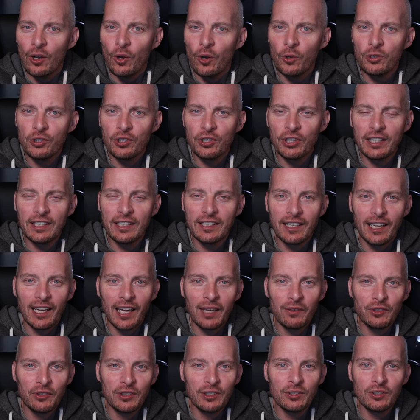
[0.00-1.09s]
Or do you think
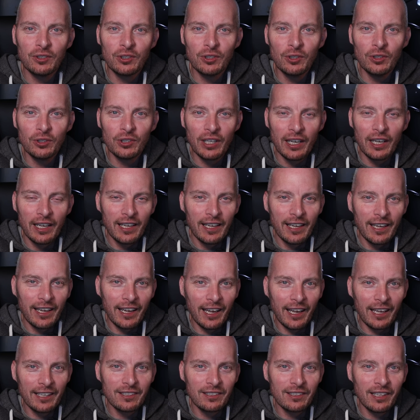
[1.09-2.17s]
everything's good
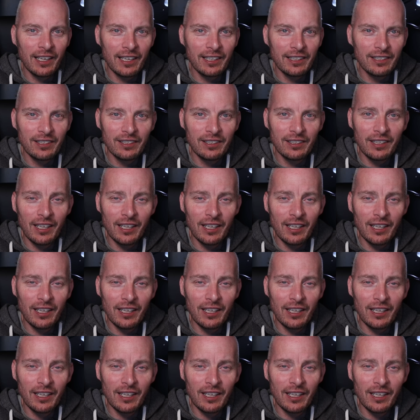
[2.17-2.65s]
and that